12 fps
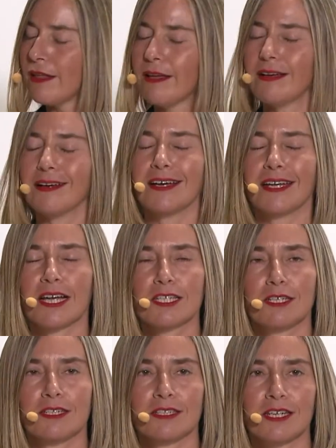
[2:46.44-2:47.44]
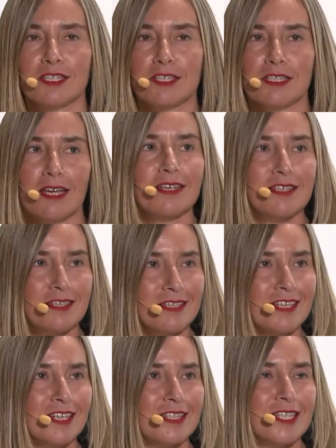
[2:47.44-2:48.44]
an excellent exercise
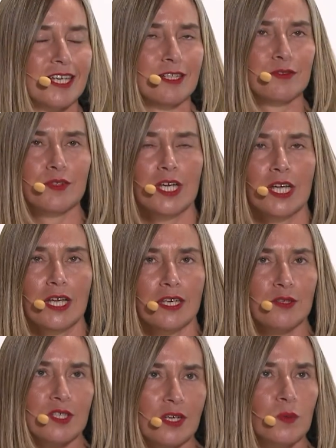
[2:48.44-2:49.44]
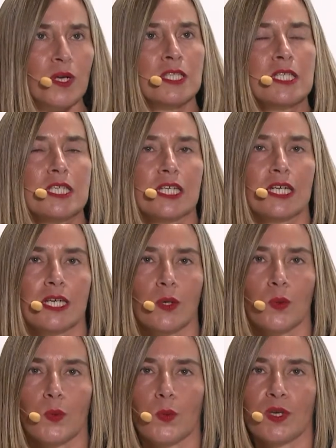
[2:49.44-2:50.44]
in itself. You said once,
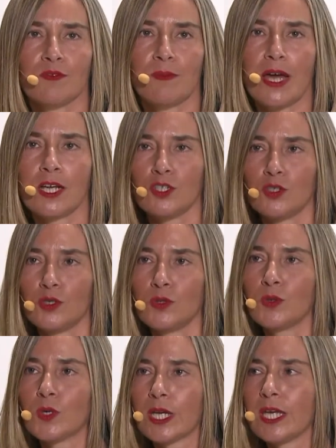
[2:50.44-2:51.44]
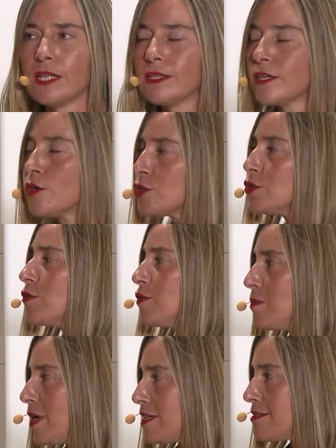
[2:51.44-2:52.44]
we've managed to kill the ghosts of
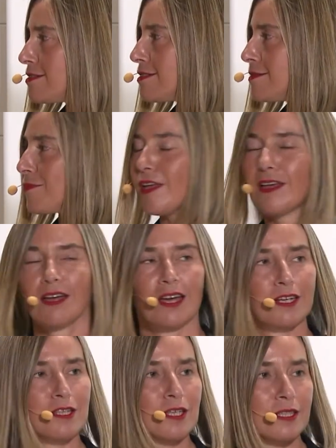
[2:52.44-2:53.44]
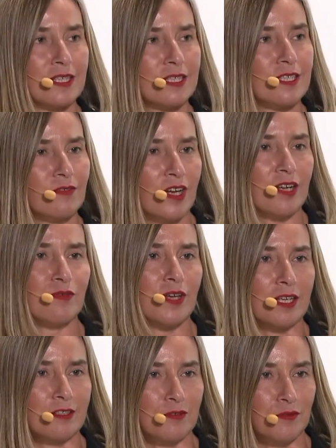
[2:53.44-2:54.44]
the past. And I think this is a very
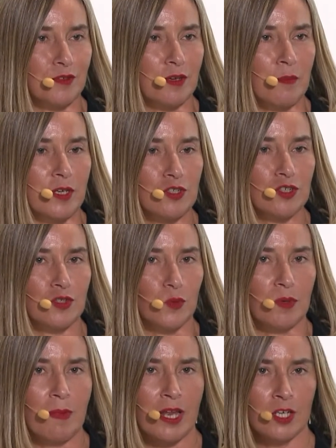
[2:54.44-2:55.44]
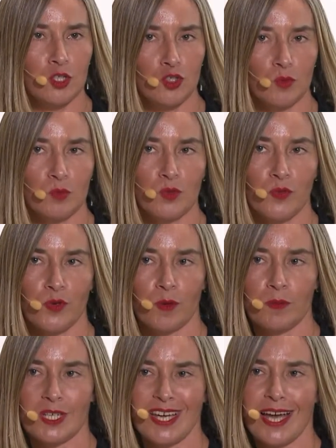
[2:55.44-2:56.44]
effective image. We managed to move
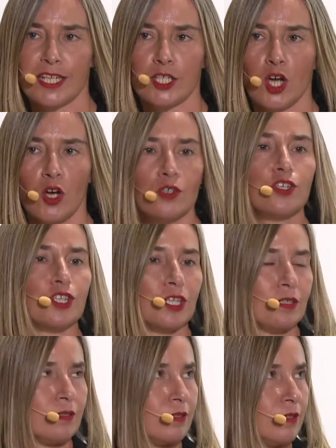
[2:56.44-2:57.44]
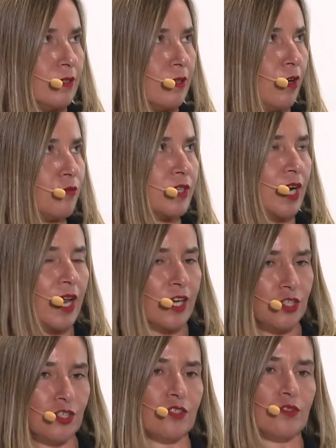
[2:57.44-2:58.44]
from the ideology of the
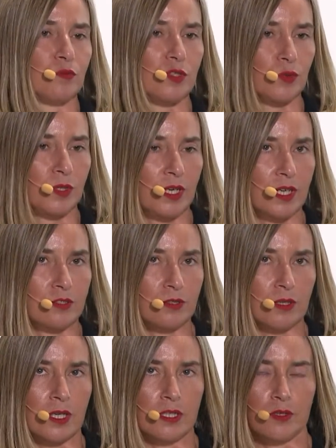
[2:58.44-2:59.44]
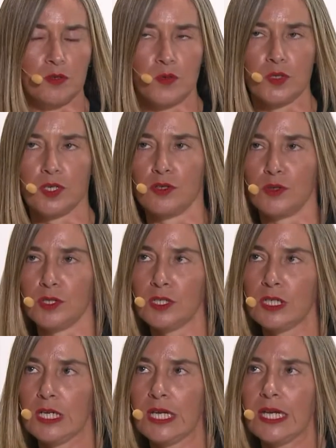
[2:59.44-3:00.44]
relations between NATO and the European
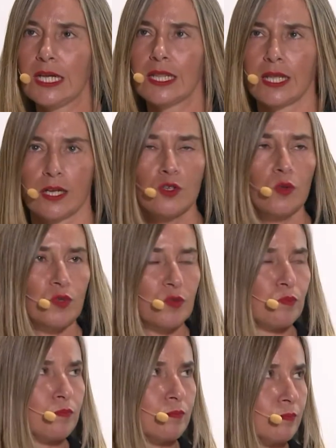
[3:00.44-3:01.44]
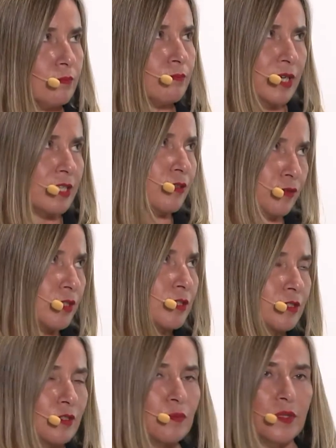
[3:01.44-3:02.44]
Union. That has always been
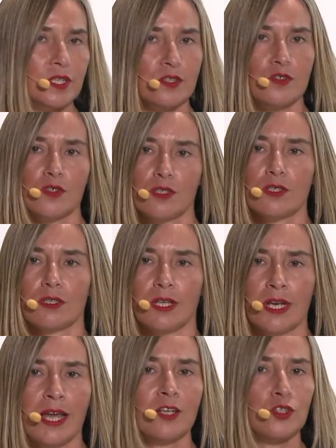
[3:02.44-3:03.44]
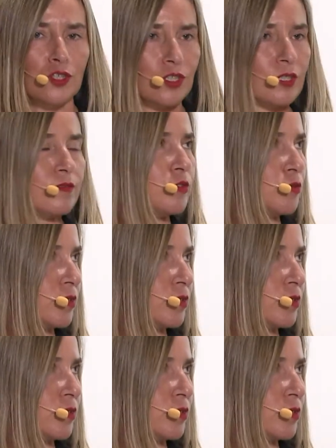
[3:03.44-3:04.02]
difficult because the nature of the two